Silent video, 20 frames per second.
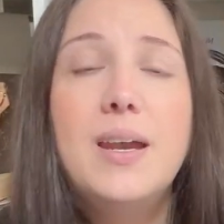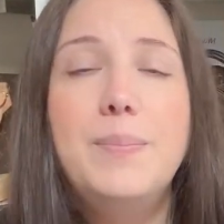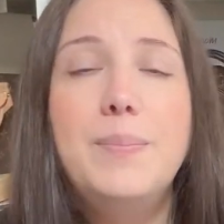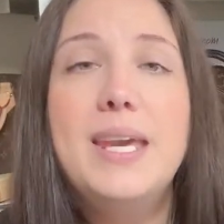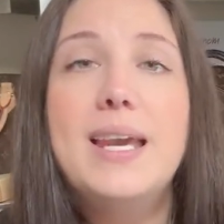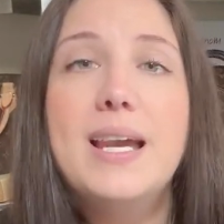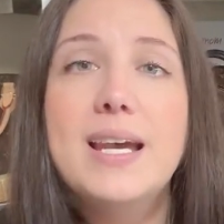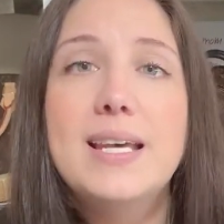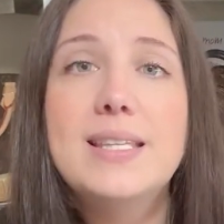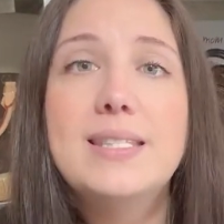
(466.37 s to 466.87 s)

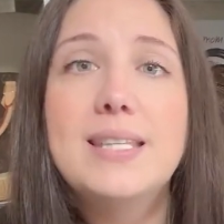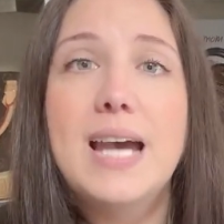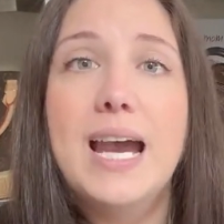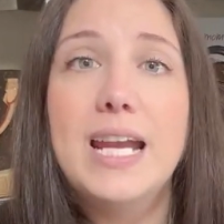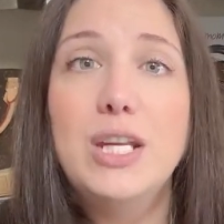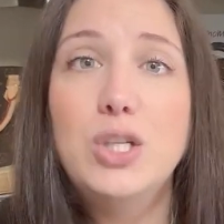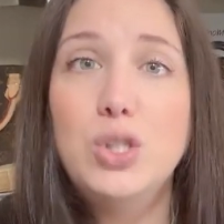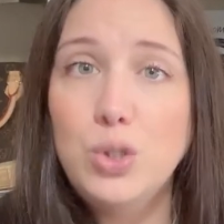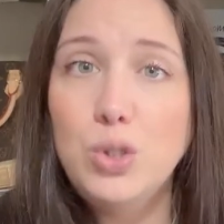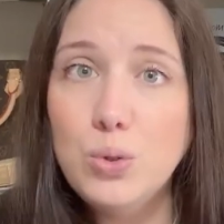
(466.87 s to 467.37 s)
because
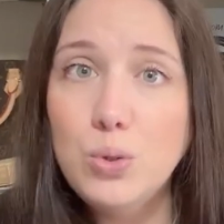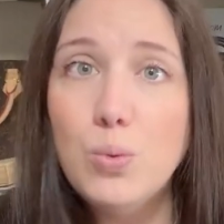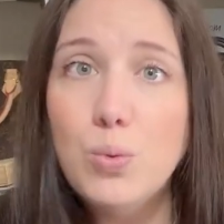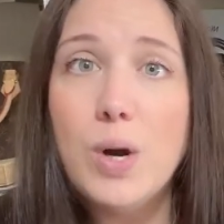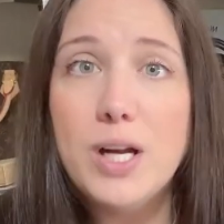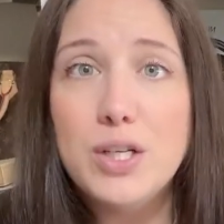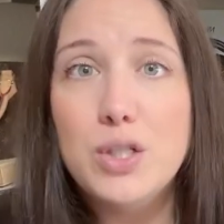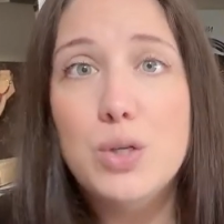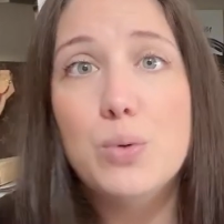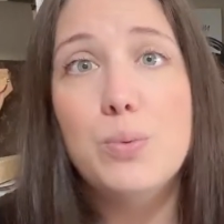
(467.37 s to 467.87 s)
I do
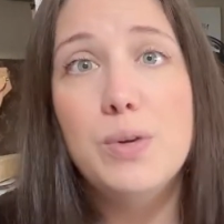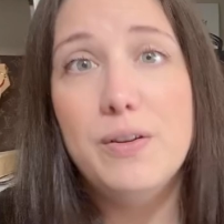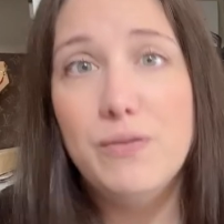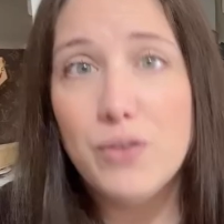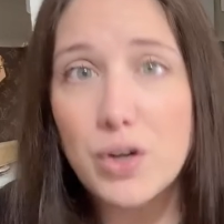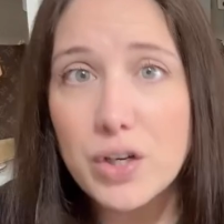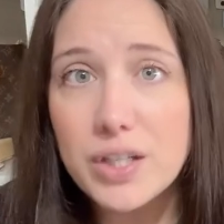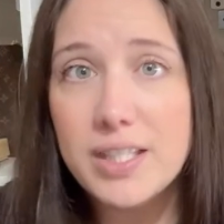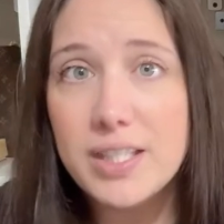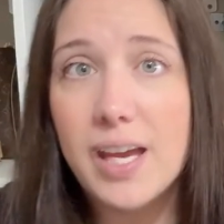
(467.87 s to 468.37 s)
want to
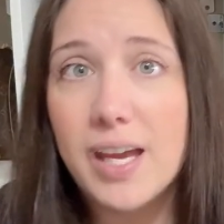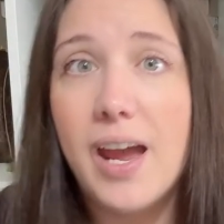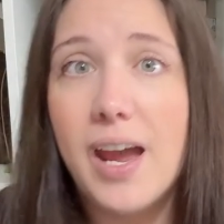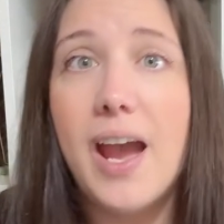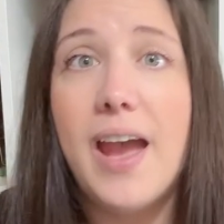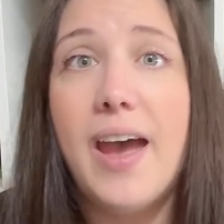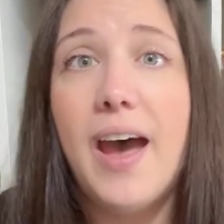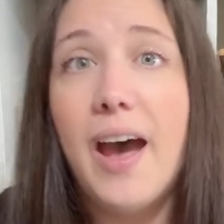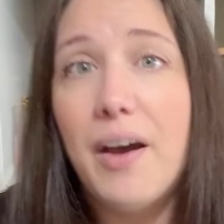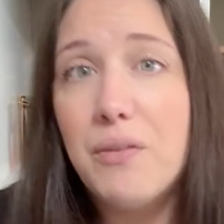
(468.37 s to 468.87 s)
reverse it.
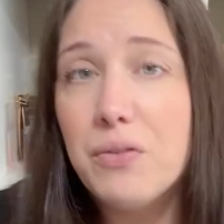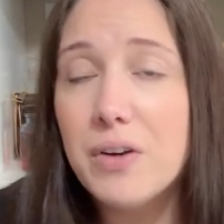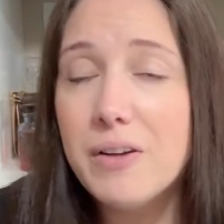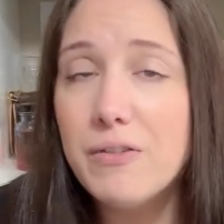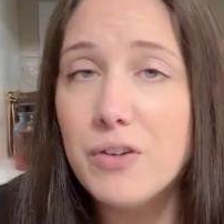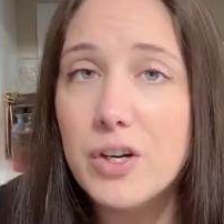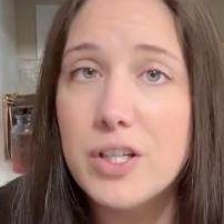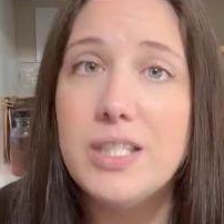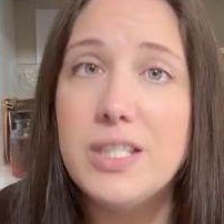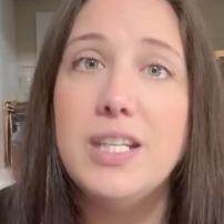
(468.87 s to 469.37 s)
I have
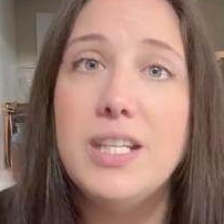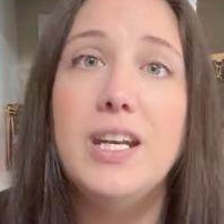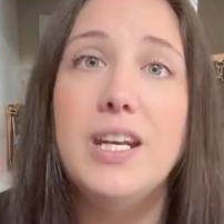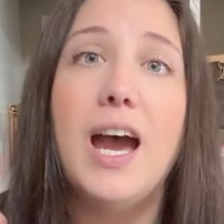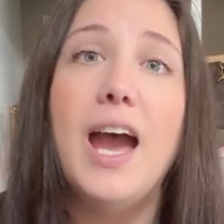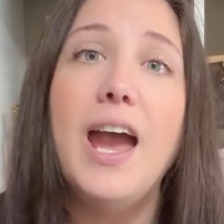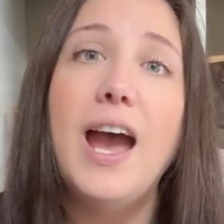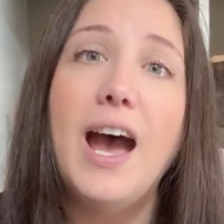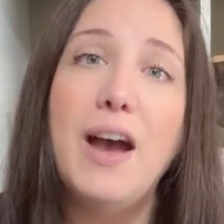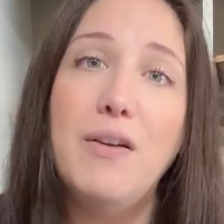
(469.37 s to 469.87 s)
reversed it.
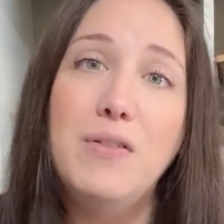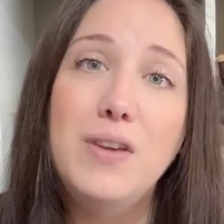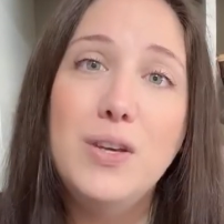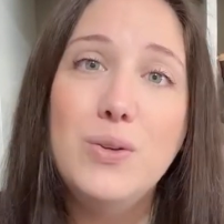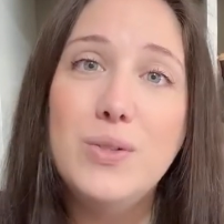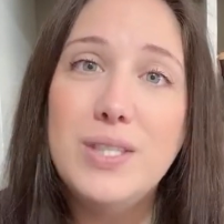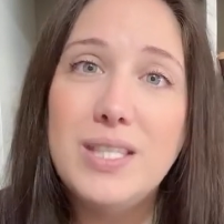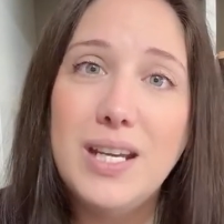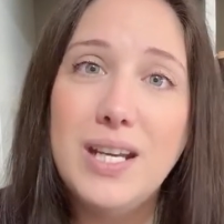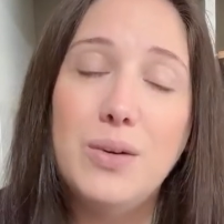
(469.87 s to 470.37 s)
I have
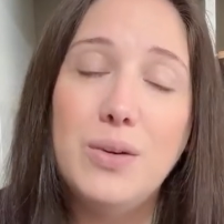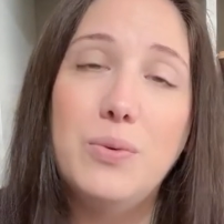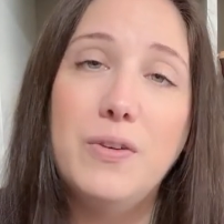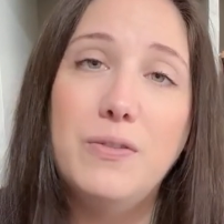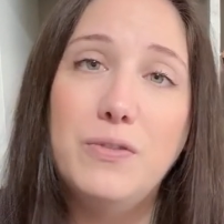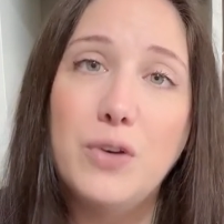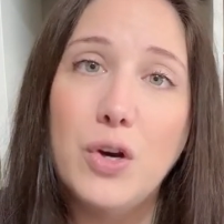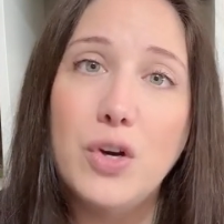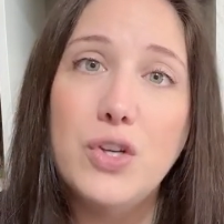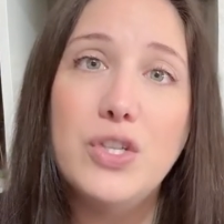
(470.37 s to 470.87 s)
used it
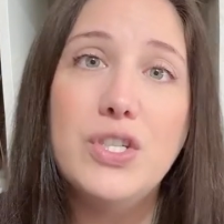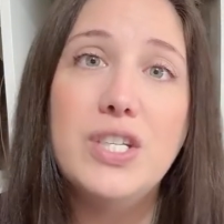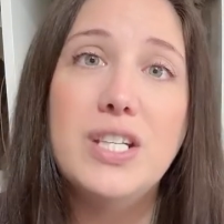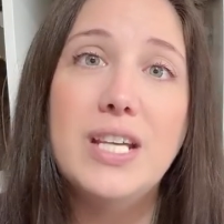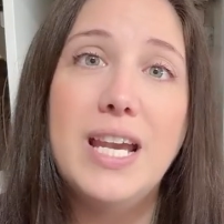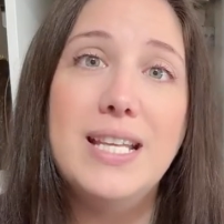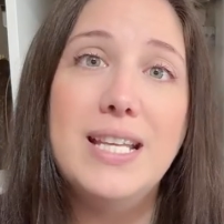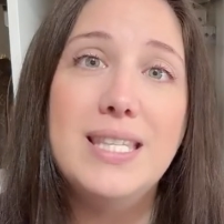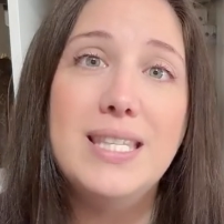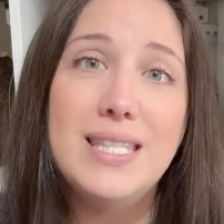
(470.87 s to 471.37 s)
reversed
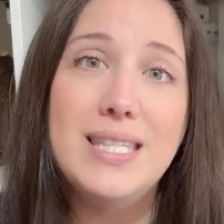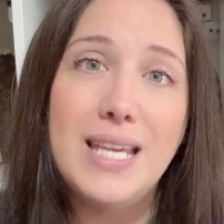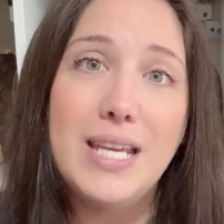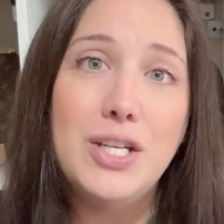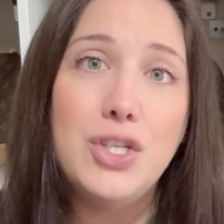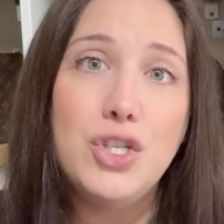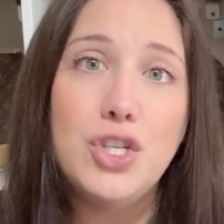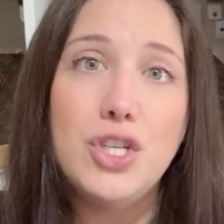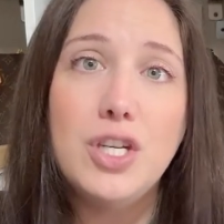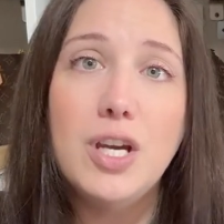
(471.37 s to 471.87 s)
and
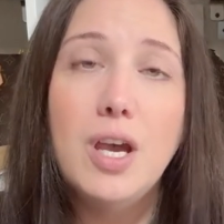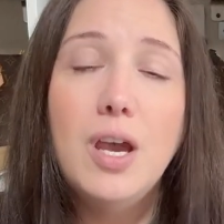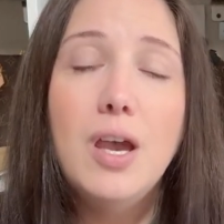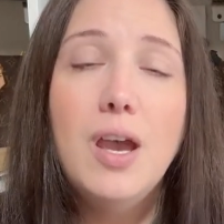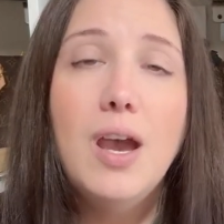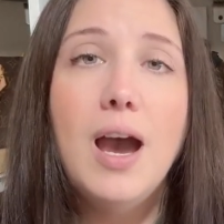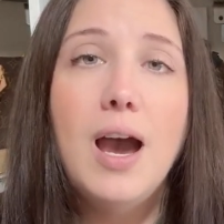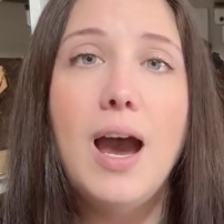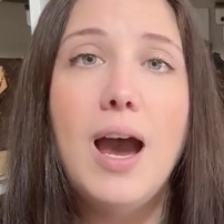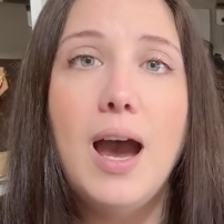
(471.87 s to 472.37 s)
cinched.
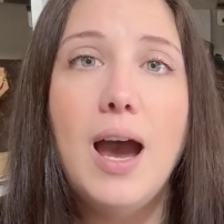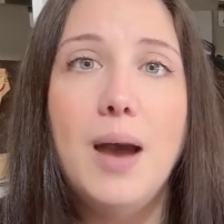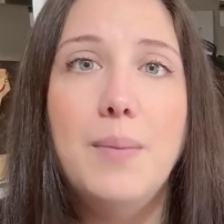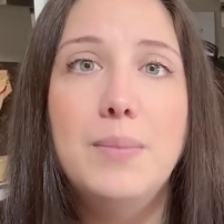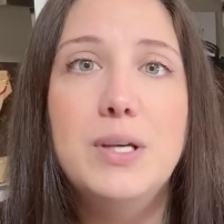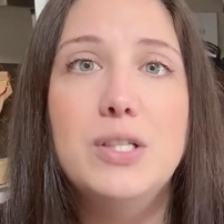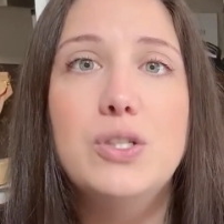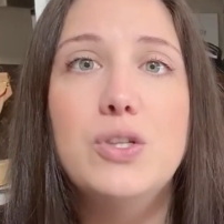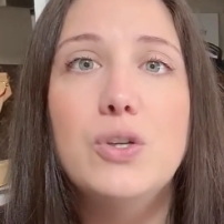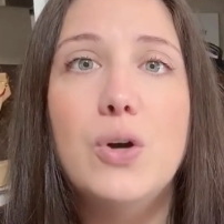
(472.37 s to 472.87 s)

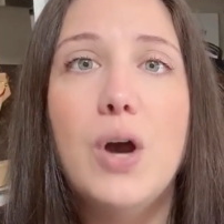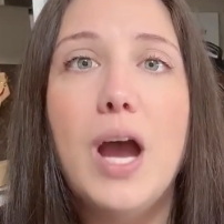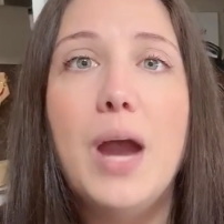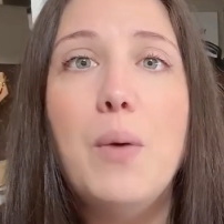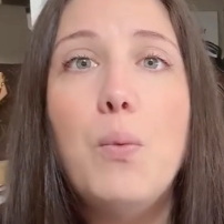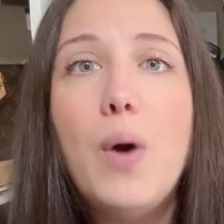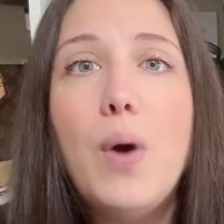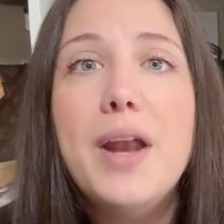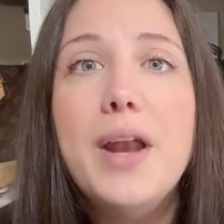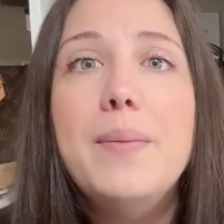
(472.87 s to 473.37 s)
Um, so I
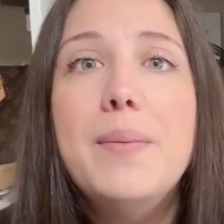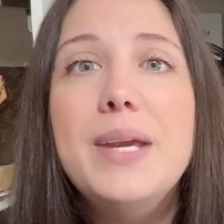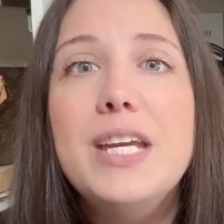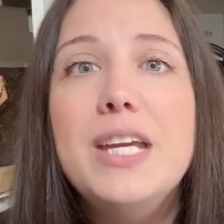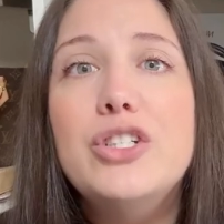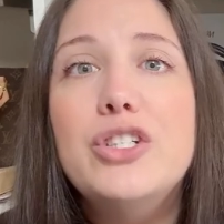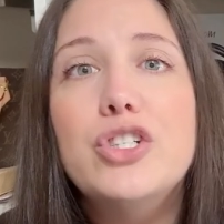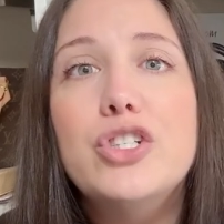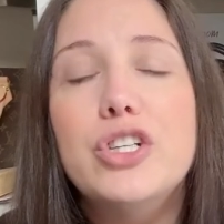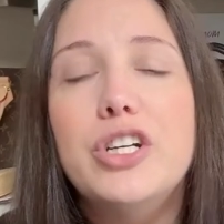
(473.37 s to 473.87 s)
want to
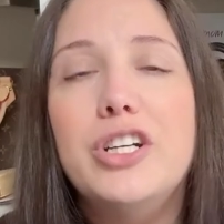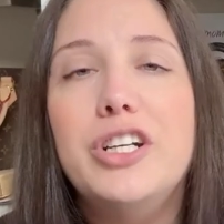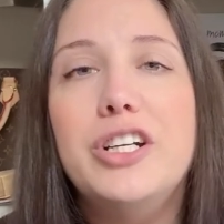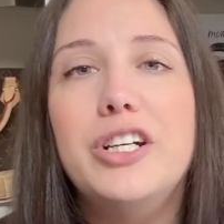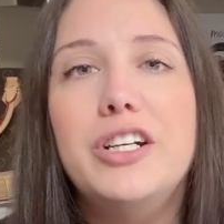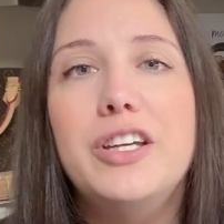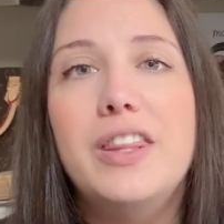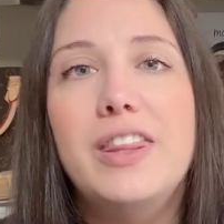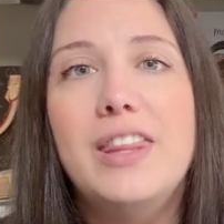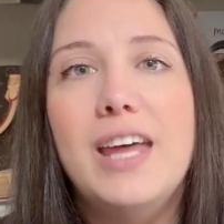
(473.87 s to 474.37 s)
make
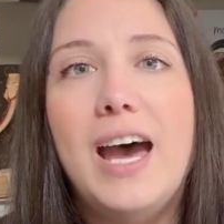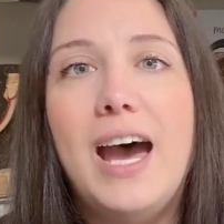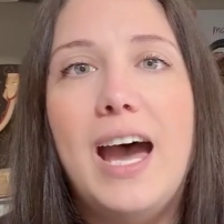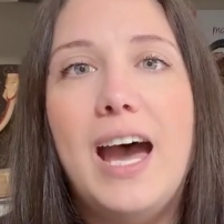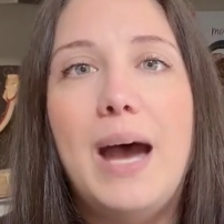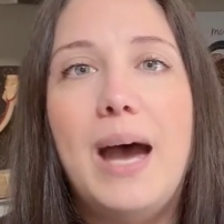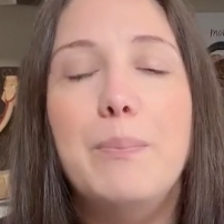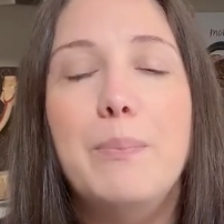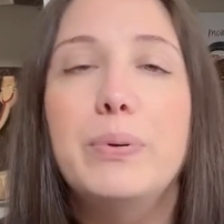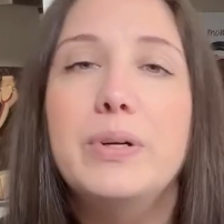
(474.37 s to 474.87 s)
sure that
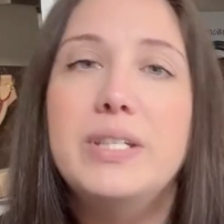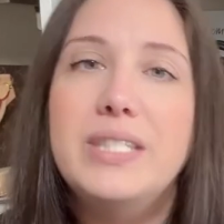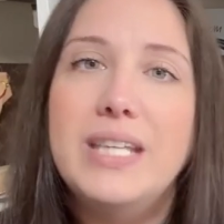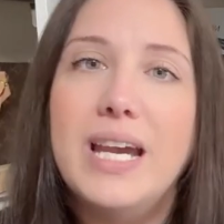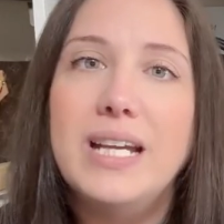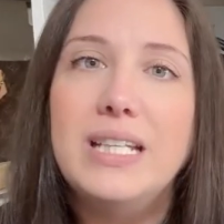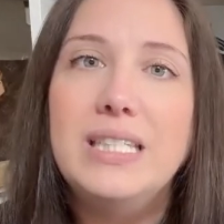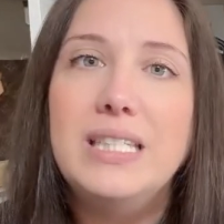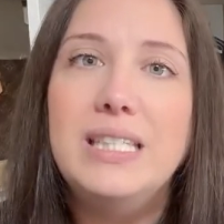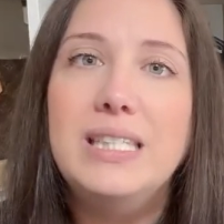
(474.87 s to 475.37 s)
I'm
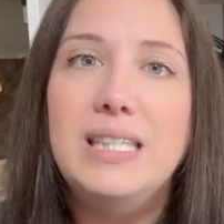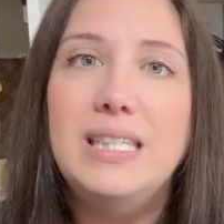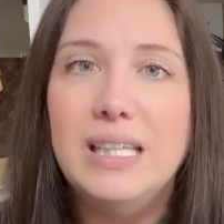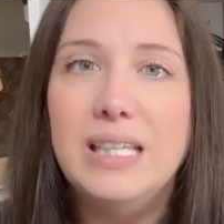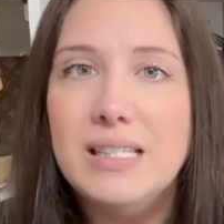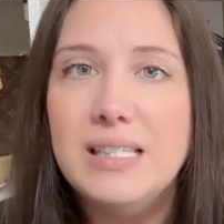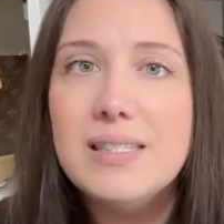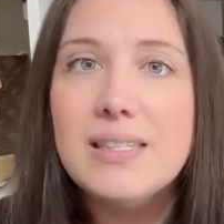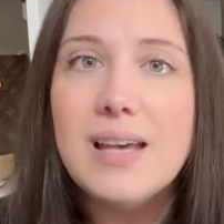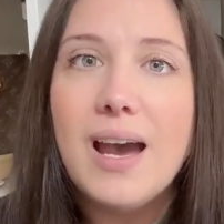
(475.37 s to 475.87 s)
protecting the
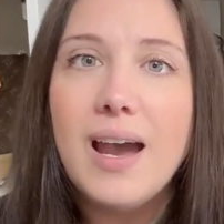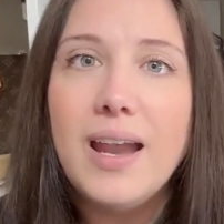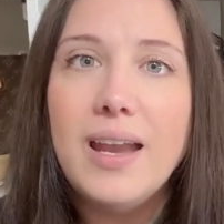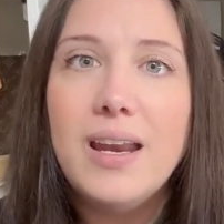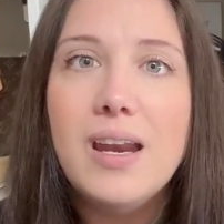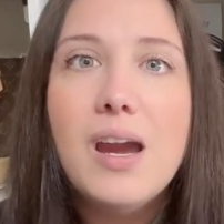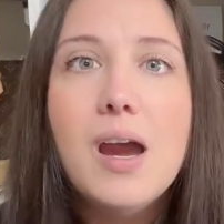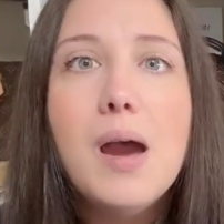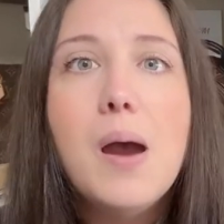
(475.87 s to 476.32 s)
inside